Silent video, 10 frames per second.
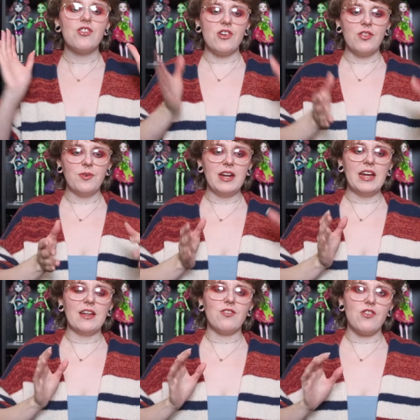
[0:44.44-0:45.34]

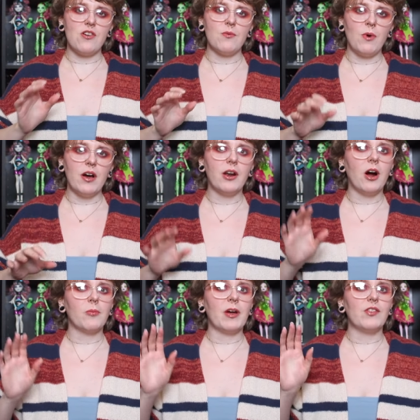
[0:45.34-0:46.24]
G3 and G1
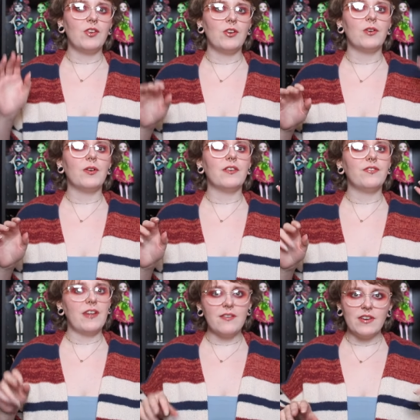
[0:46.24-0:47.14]
are my two
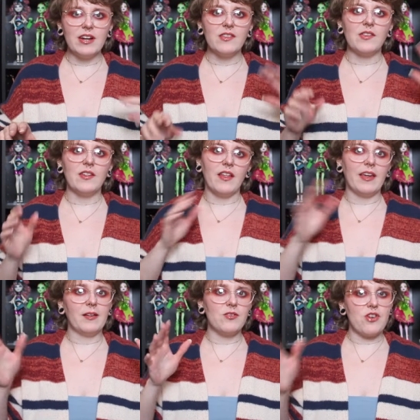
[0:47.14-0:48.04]
favorites,
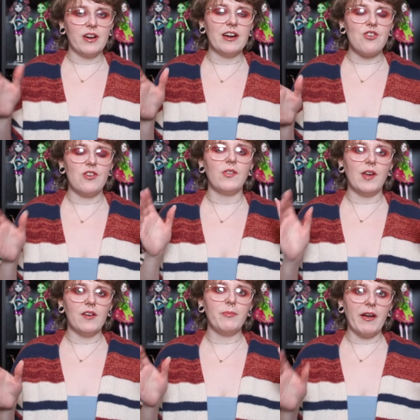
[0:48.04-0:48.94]
like generations
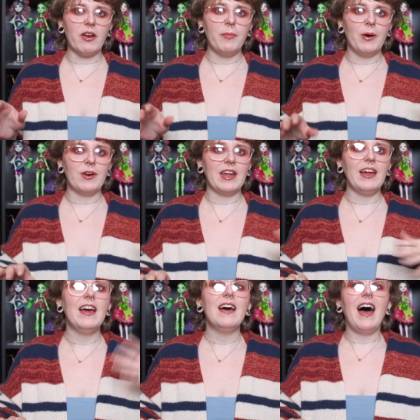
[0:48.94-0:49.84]
of My Little
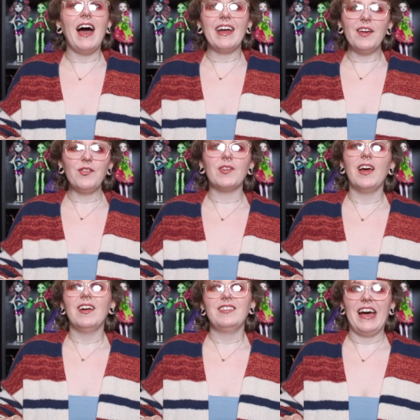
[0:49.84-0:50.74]
Pony. I guess
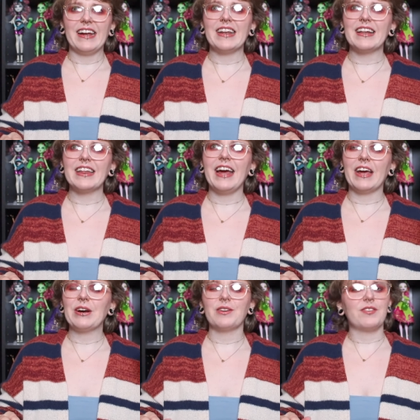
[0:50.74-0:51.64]
Technically, I
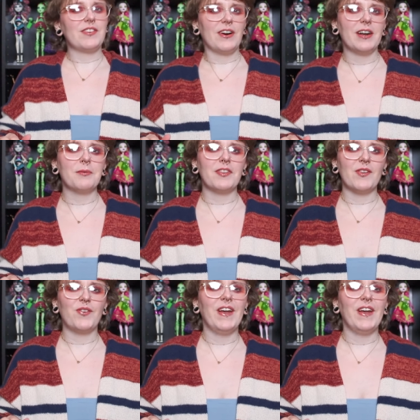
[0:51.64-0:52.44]
could have started with this